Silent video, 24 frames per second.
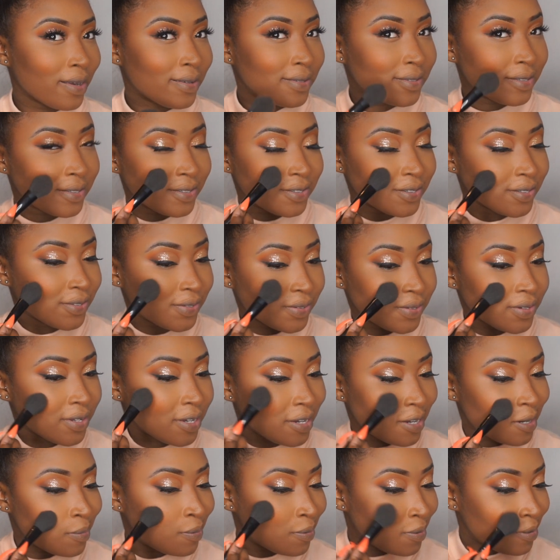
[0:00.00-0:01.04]
So just on
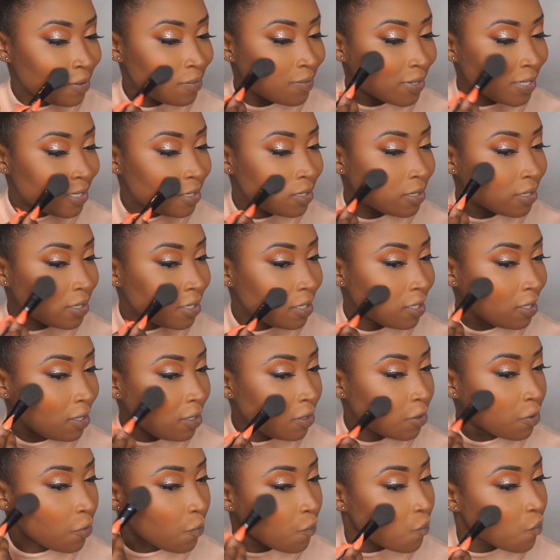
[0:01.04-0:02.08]
the apple of my
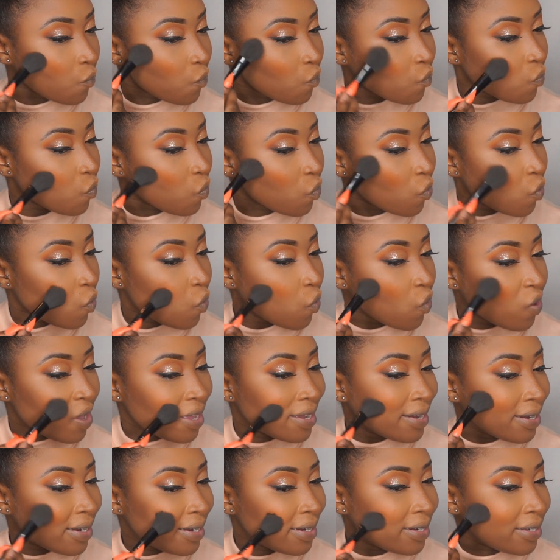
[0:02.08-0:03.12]
cheek,
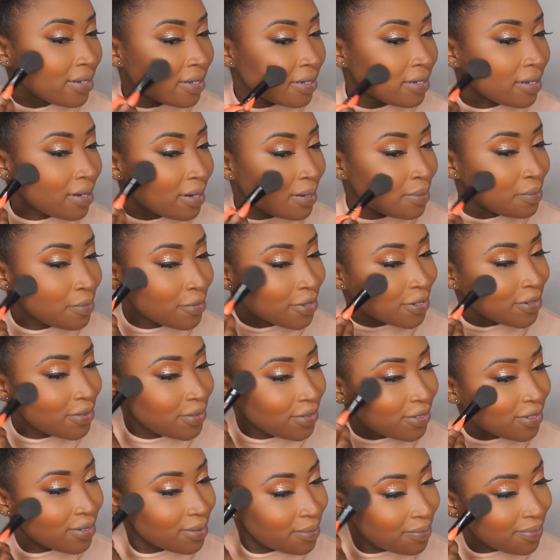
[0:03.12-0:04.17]
and I'm
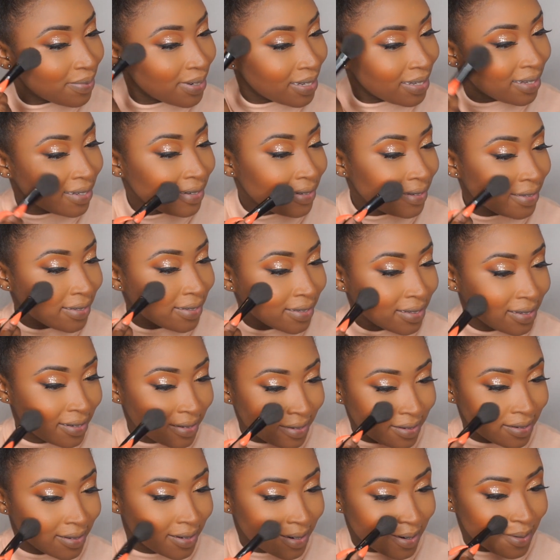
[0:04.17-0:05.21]
going to blend in
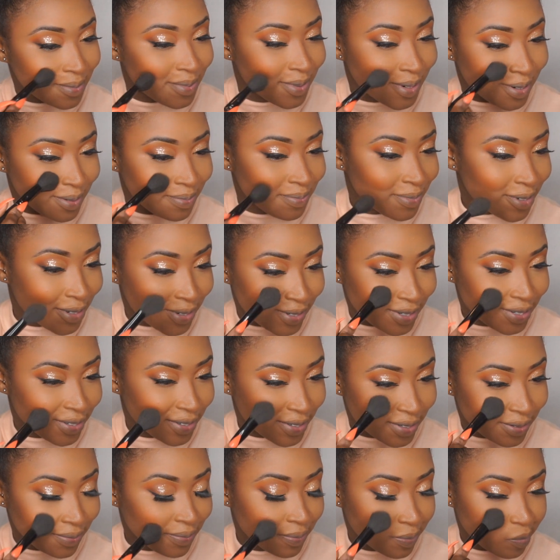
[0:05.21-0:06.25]
an upward
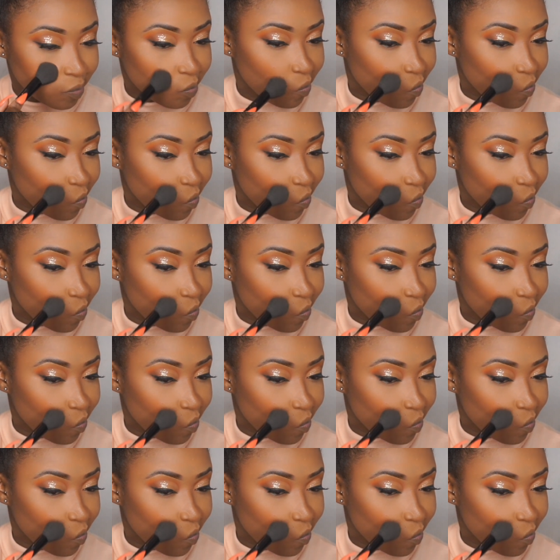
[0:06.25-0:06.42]
motion.